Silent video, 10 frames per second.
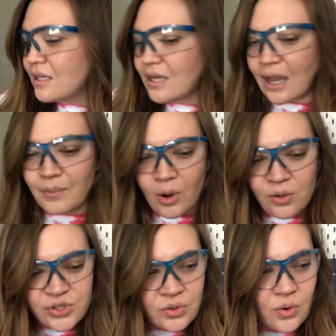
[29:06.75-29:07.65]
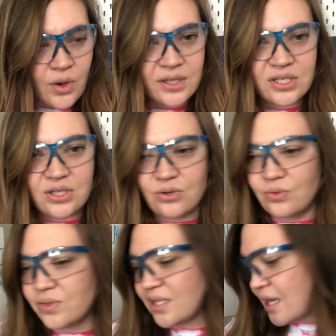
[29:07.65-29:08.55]
I'm also going to
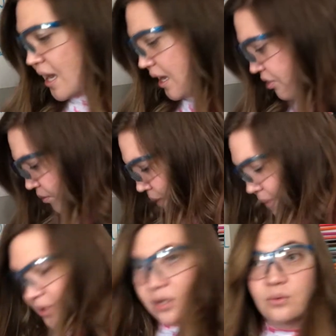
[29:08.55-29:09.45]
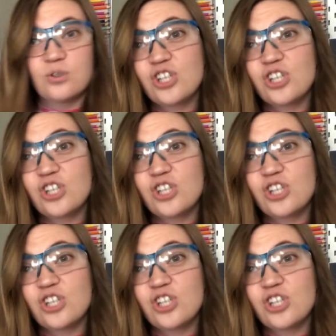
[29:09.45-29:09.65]
use a thermometer, which I